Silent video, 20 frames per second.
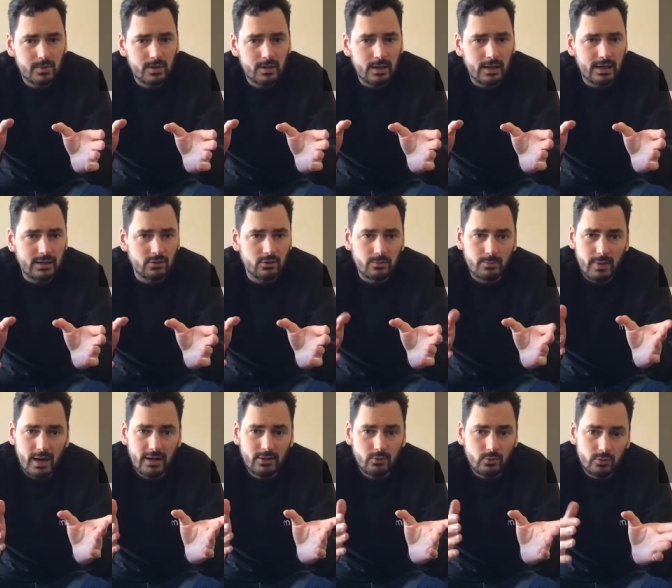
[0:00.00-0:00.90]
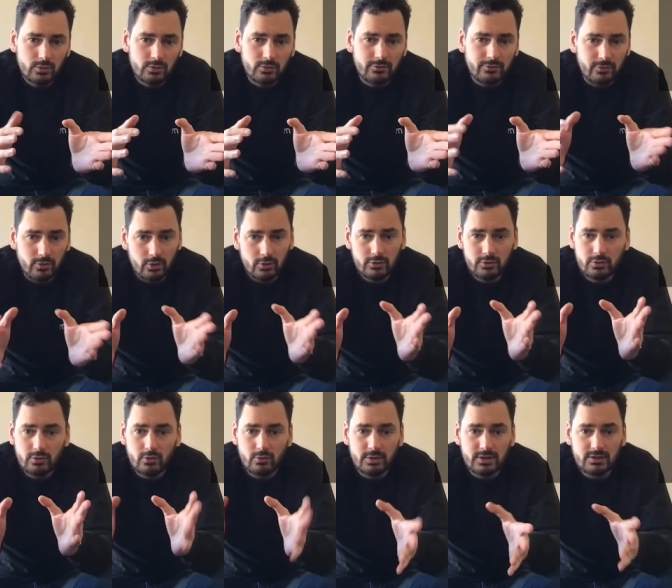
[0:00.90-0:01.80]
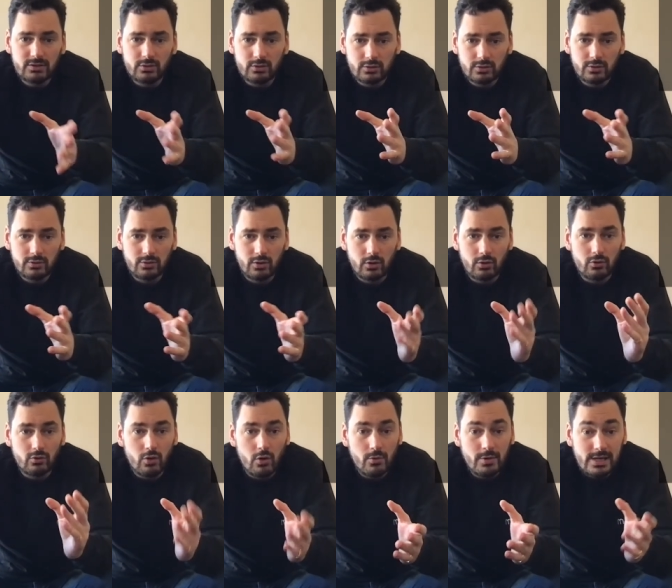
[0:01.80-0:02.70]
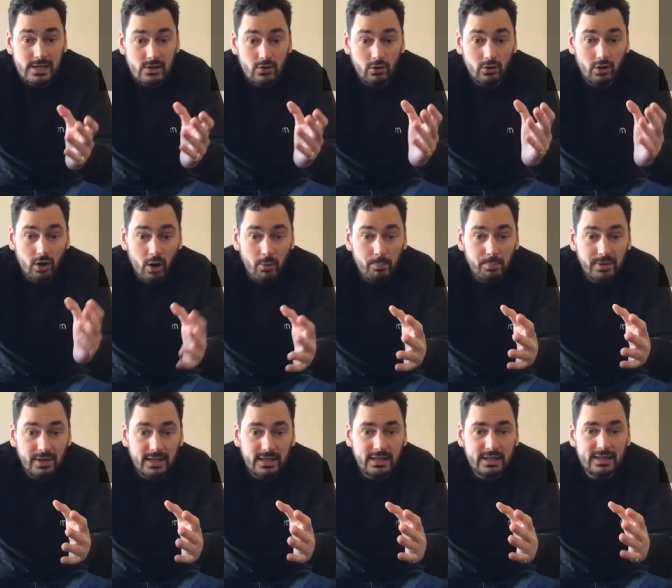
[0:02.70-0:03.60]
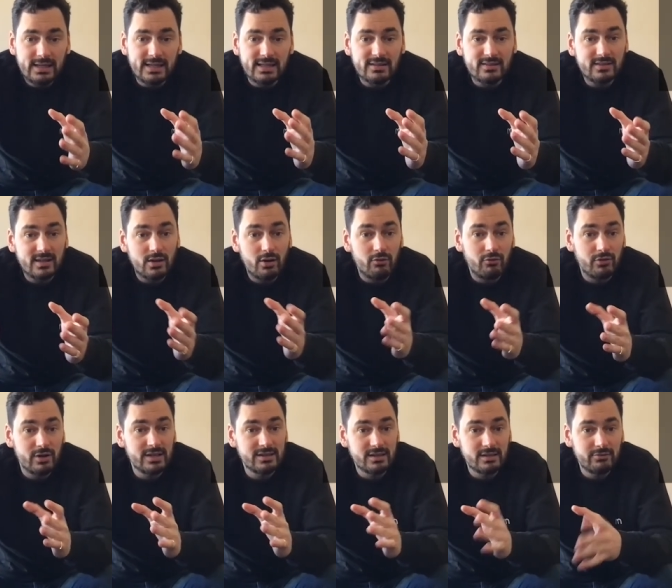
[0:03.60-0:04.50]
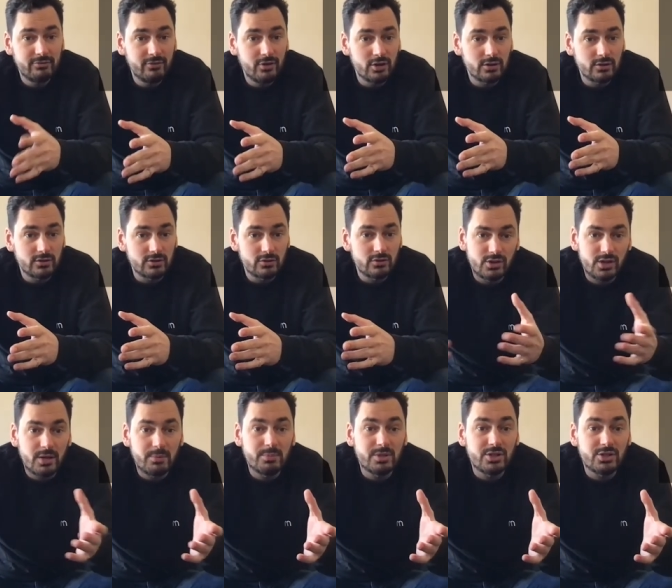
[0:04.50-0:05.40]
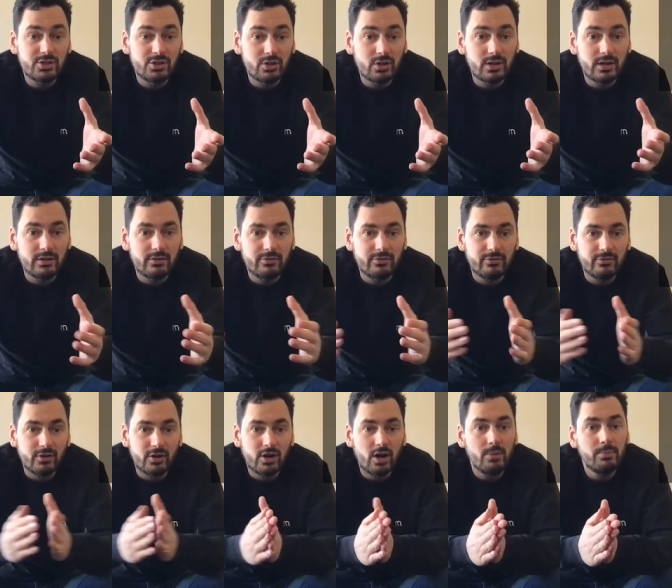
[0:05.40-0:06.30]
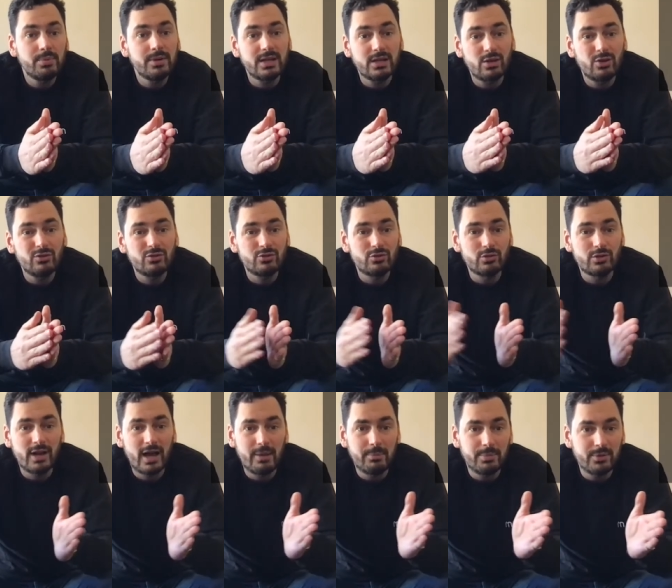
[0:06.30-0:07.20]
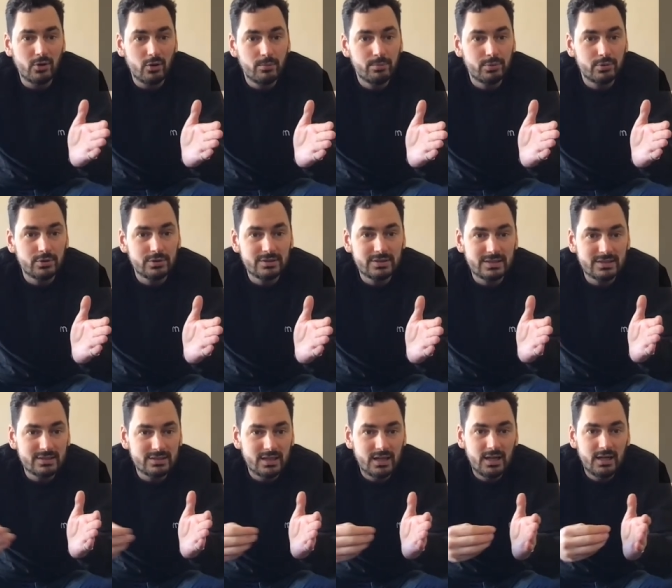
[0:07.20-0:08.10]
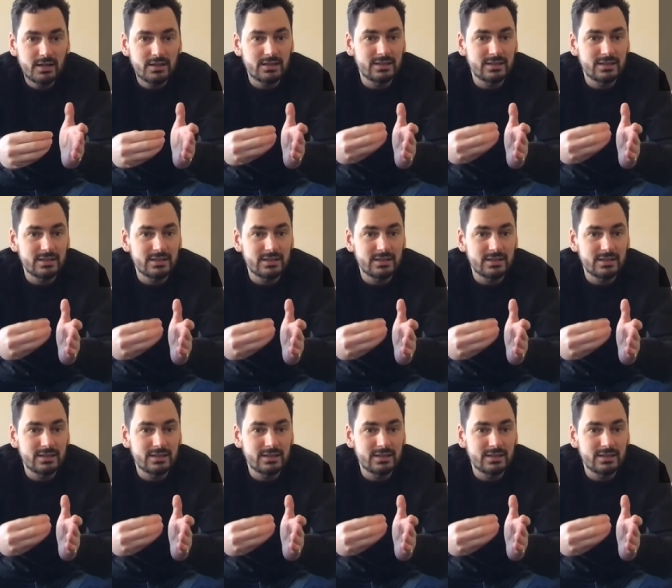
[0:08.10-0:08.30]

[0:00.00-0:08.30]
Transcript: and you might want to focus your resources on growing your company instead of raising funds. You can be sure if a company goes through an IPO process, the